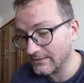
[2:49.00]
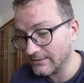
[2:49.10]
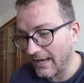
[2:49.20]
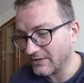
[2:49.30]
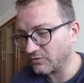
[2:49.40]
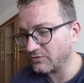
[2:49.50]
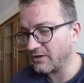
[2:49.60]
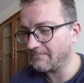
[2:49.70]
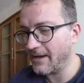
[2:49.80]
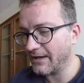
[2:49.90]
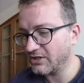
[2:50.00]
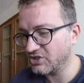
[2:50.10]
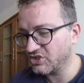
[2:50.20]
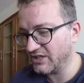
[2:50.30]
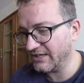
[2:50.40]
It's also
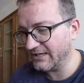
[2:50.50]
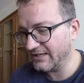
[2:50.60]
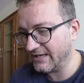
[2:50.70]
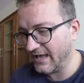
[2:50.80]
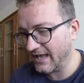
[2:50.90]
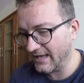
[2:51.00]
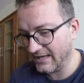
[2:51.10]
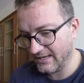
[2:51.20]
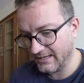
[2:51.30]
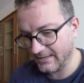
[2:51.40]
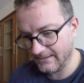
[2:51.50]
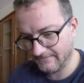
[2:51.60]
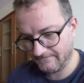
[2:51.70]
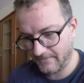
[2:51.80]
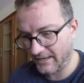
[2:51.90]
packaged in
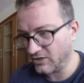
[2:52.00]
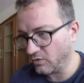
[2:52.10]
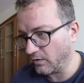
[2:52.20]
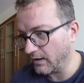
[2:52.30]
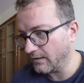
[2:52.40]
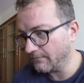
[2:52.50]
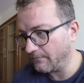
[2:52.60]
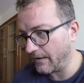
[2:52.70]
AUR by